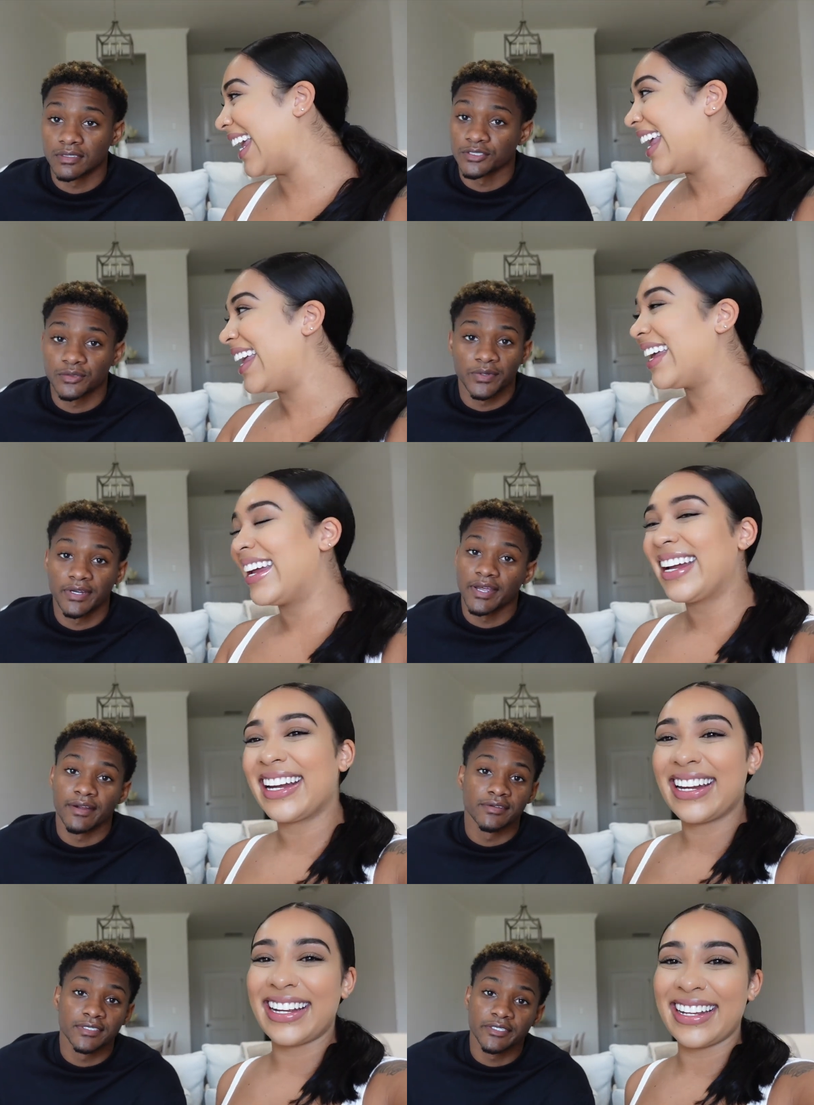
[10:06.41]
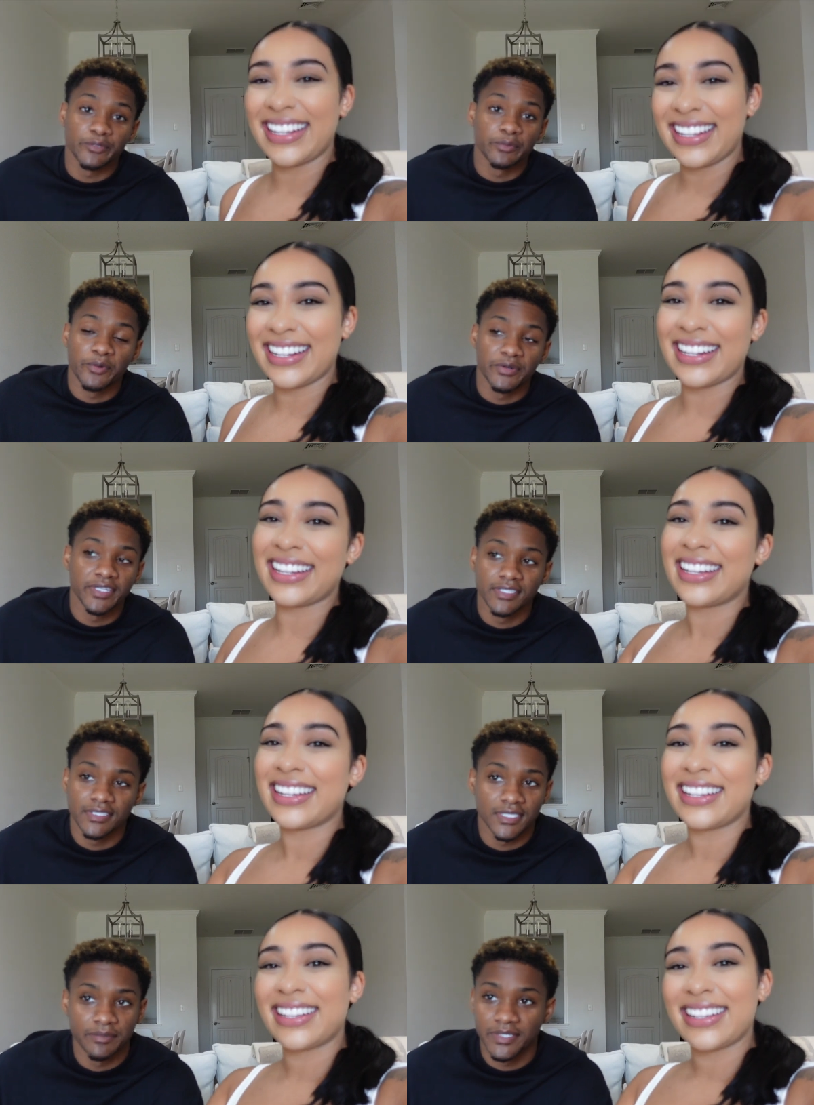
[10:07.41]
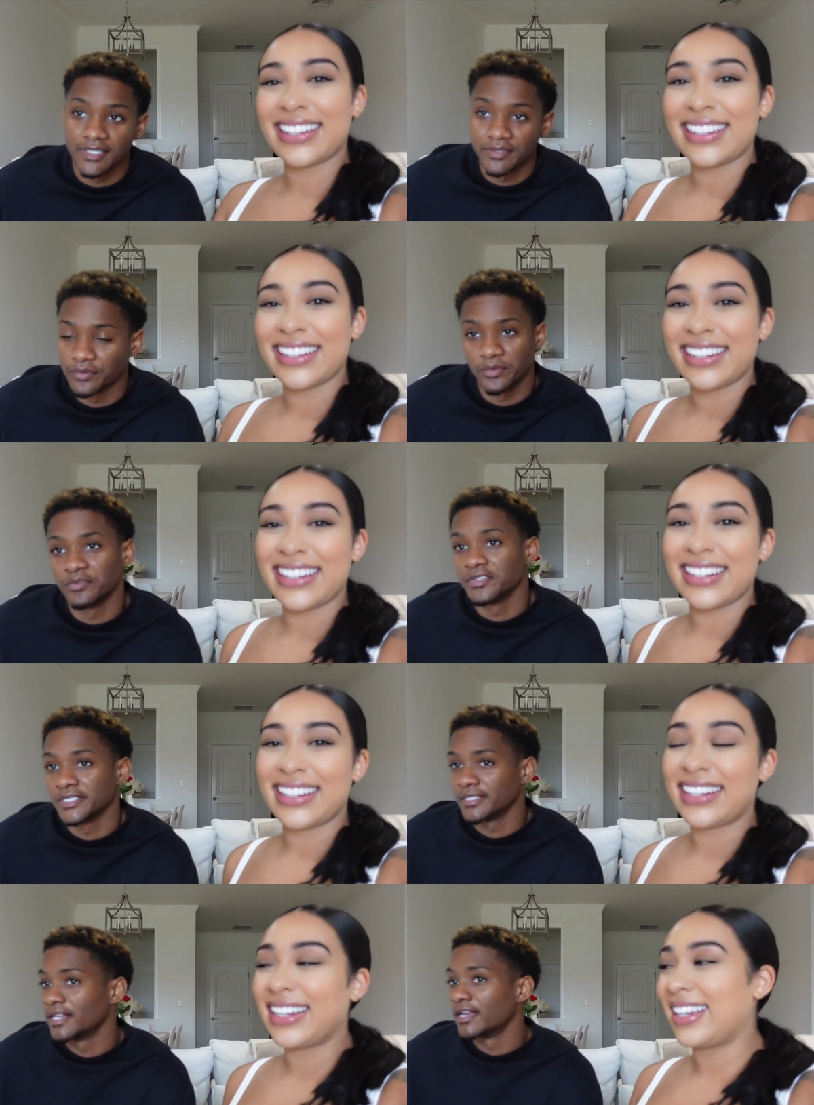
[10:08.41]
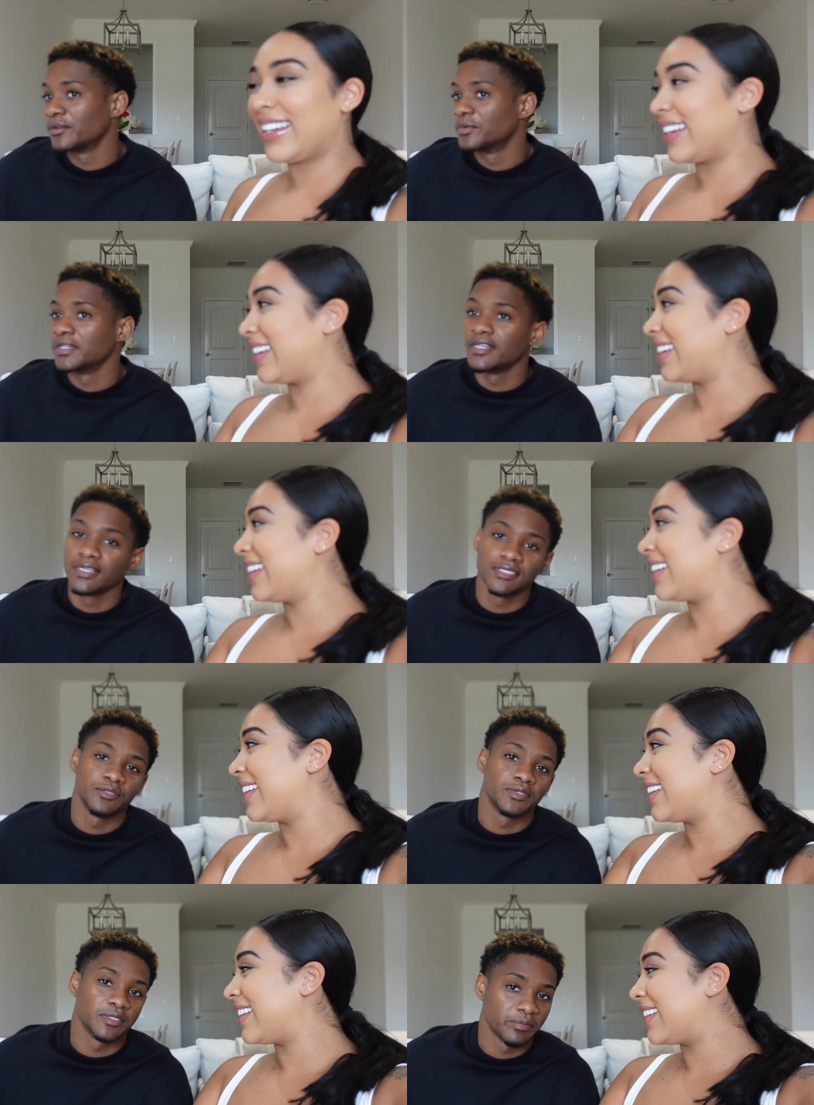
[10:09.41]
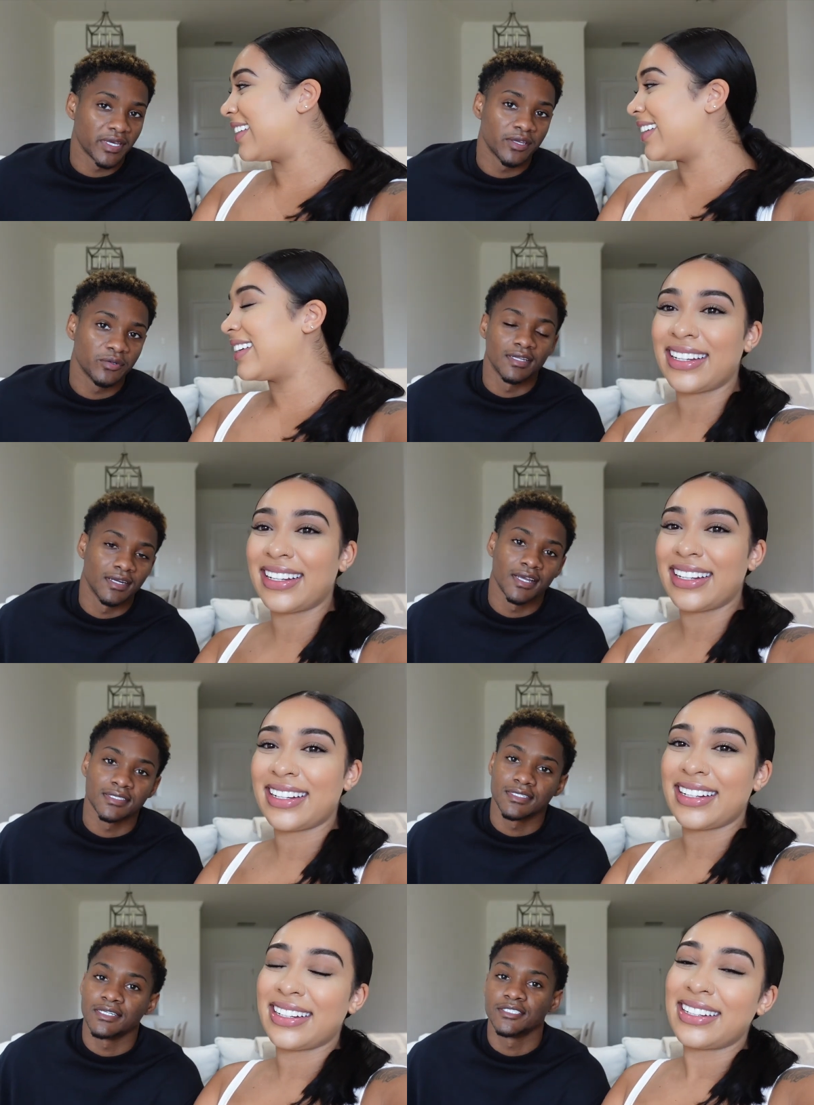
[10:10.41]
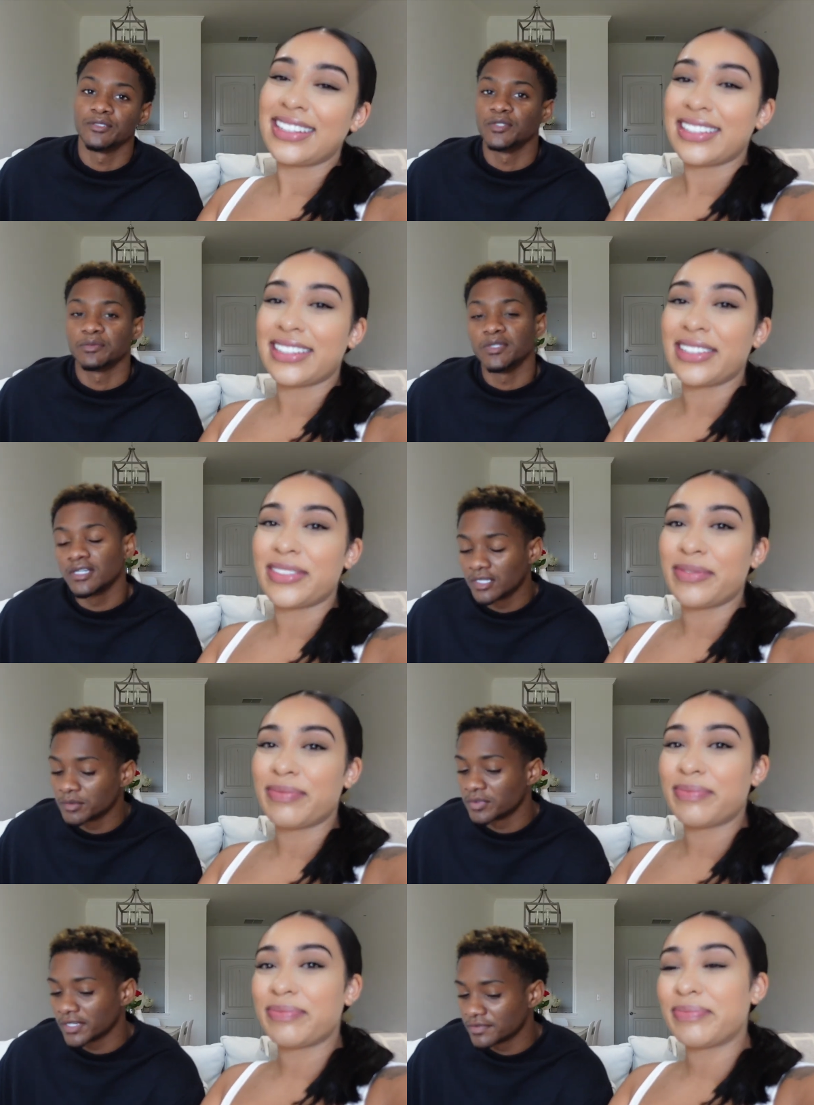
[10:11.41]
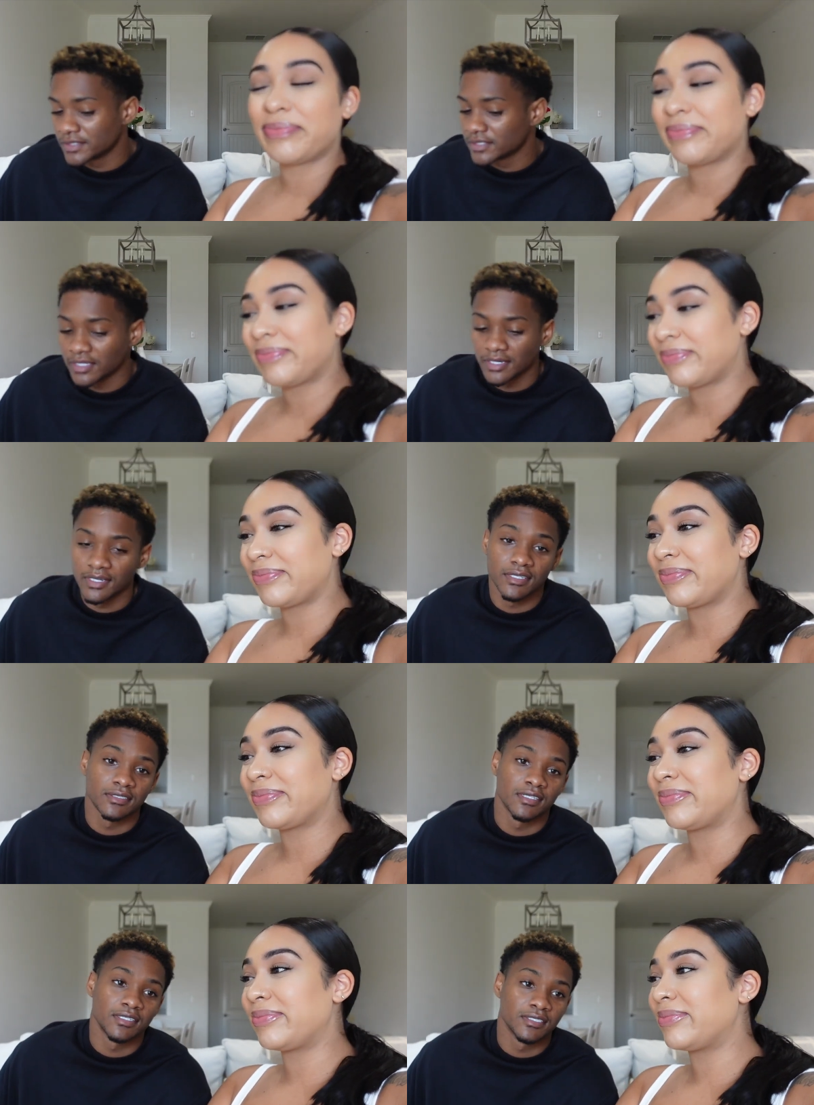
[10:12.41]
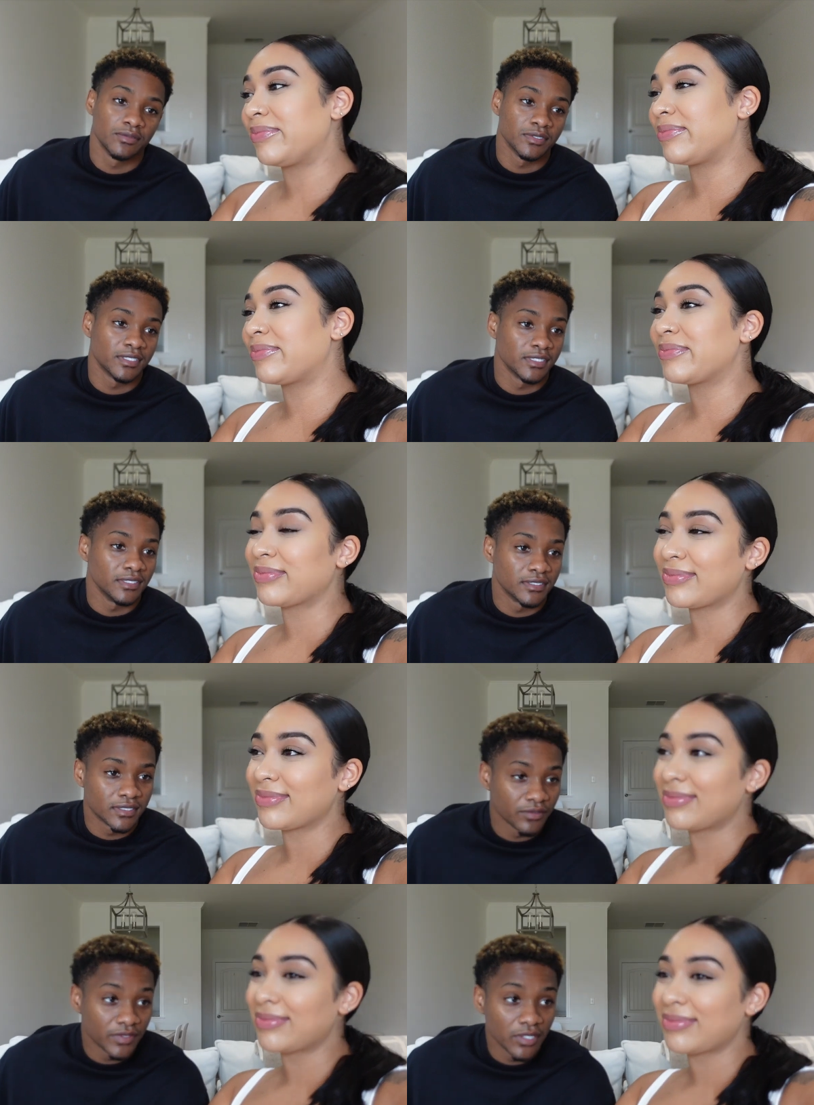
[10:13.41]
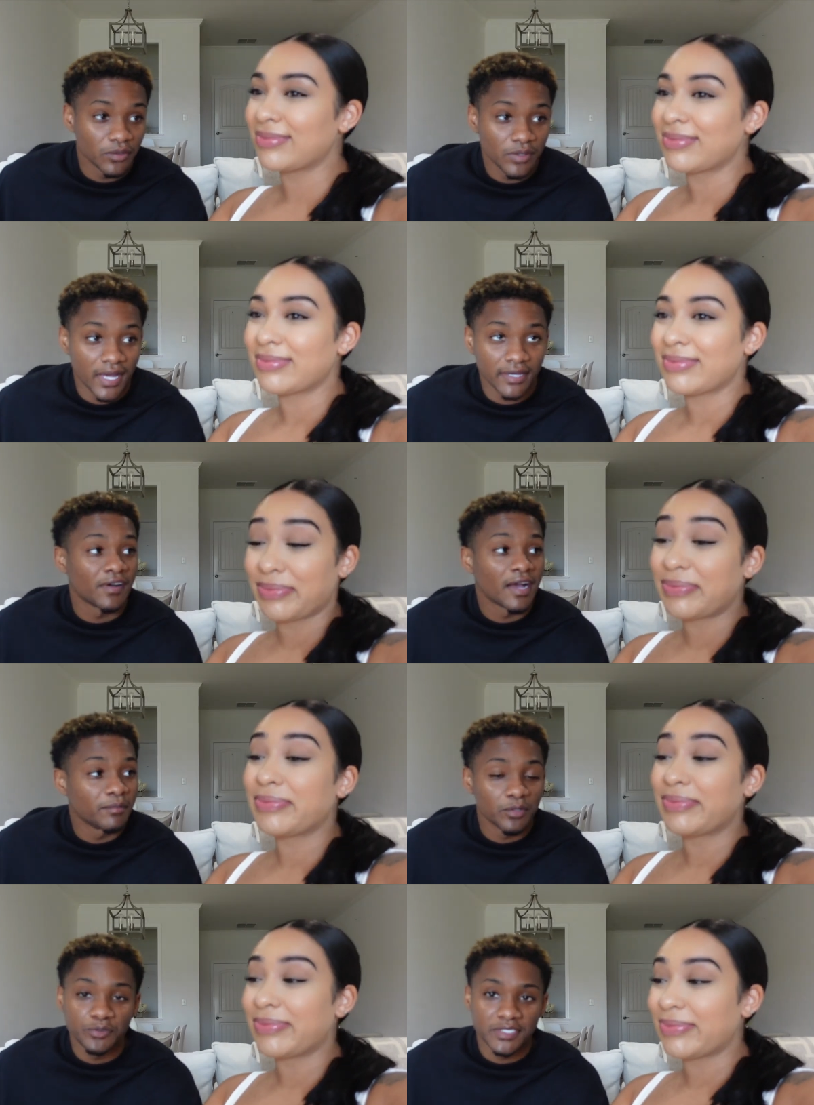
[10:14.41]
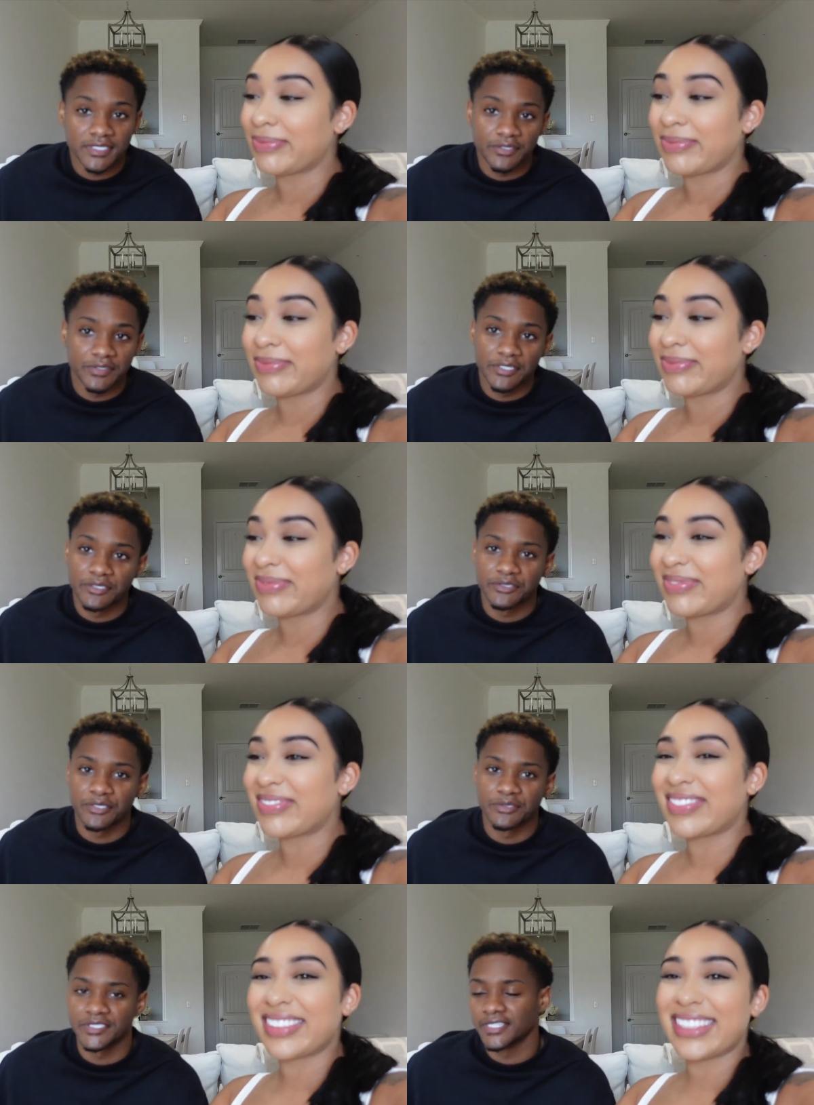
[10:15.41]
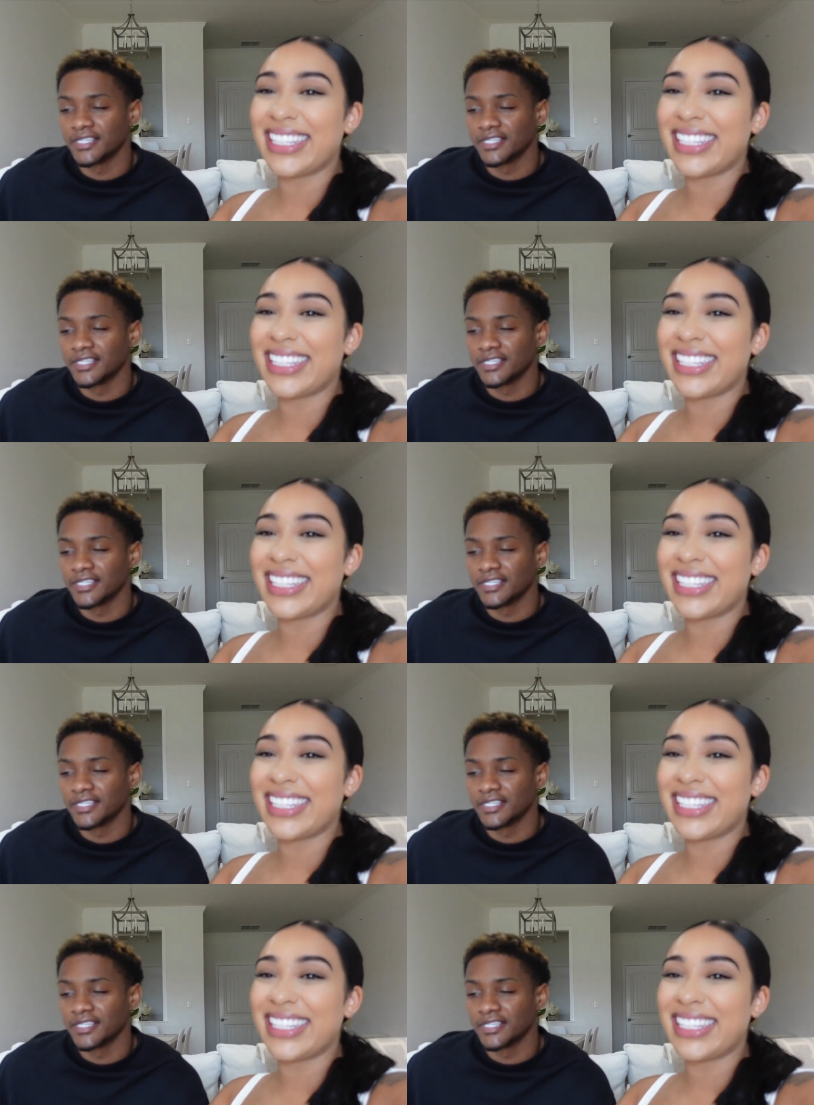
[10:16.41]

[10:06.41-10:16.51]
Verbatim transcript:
Speaker 1: I swear, every single morning is something different with Rissa. Like one day she wants a bagel, and the next day she wants me to cook breakfast, and the next day she wants to eat cereal, like five bowls of cereal. So it's